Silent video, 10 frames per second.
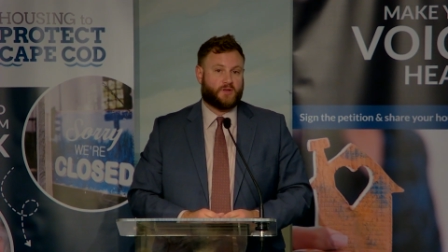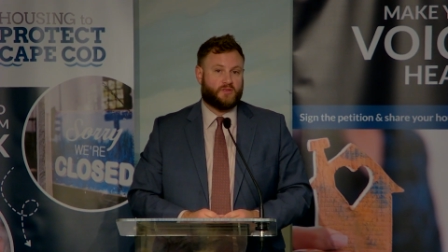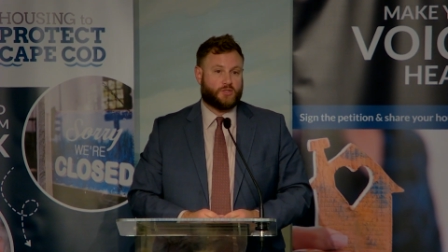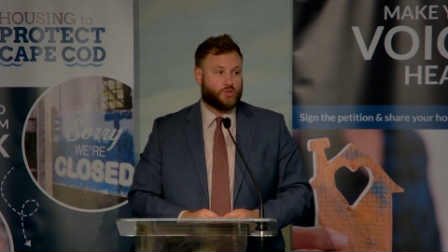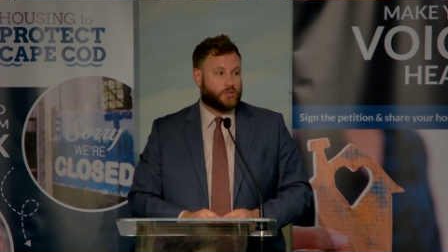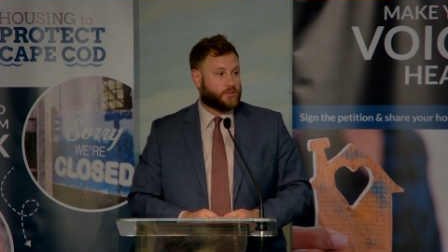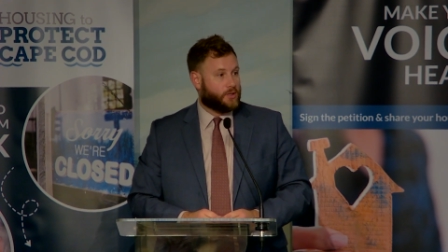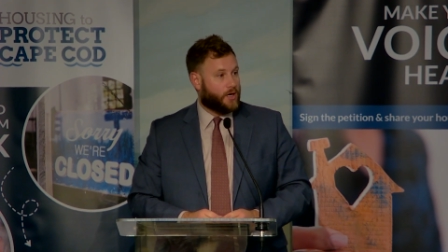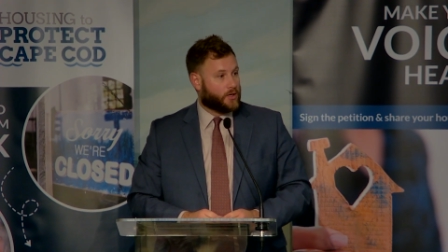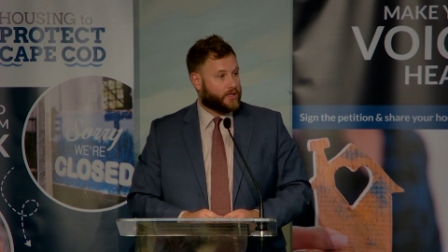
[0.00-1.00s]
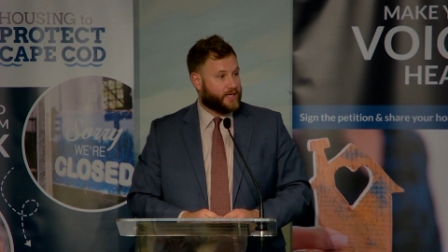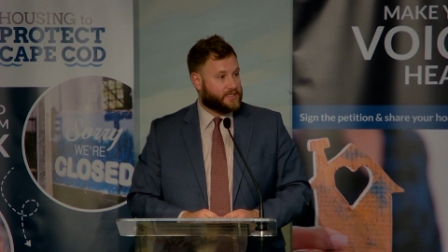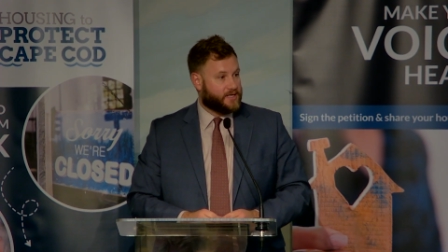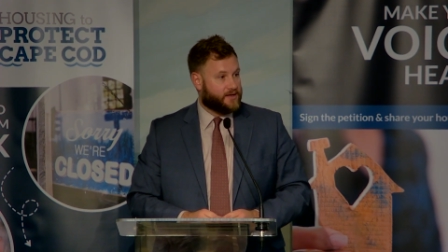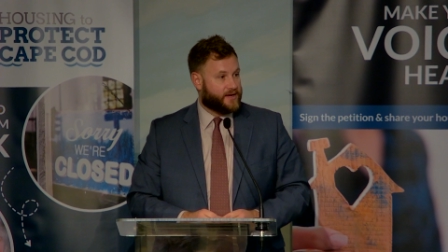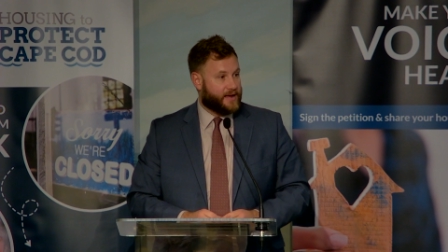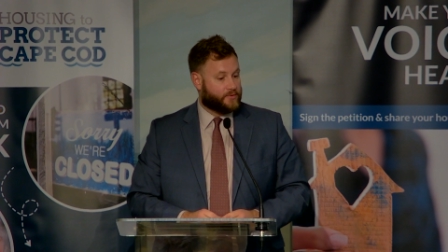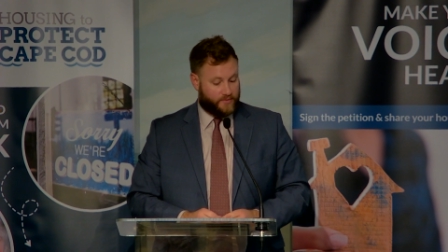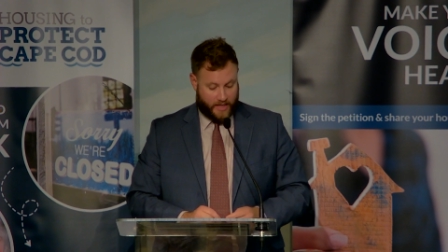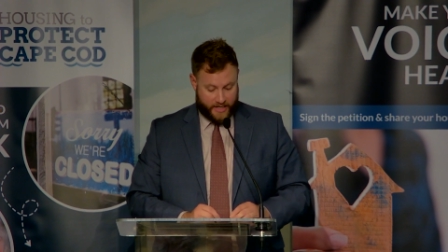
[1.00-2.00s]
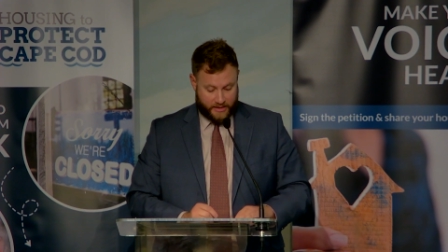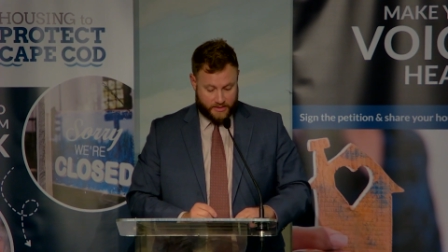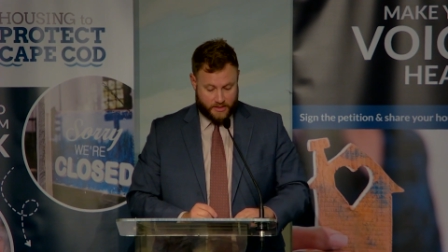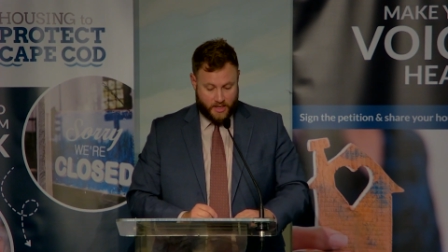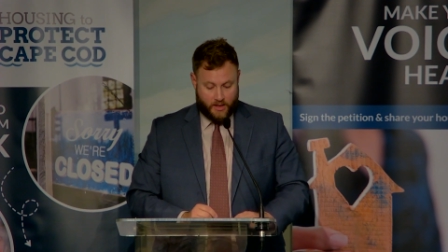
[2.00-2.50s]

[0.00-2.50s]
that took a little longer to get done than I would have liked.